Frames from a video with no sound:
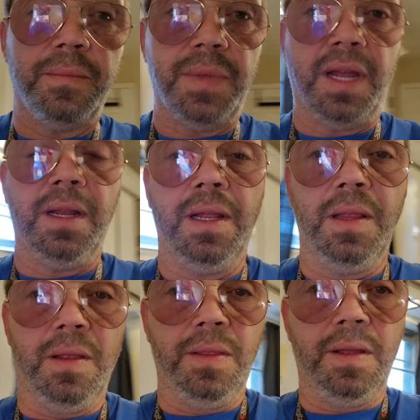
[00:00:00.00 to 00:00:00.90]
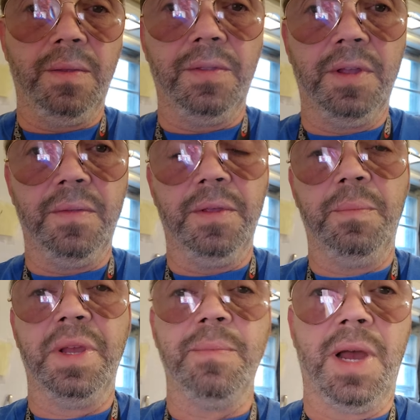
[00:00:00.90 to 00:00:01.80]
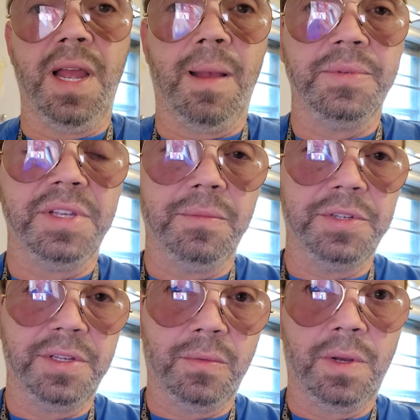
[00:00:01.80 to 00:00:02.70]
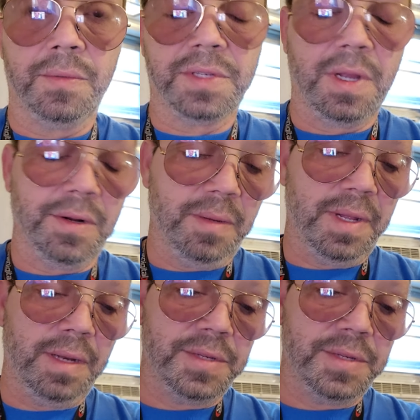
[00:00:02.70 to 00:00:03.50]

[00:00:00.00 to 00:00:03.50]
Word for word: the, the, the, the, big biopsy, which is the one I was talking about.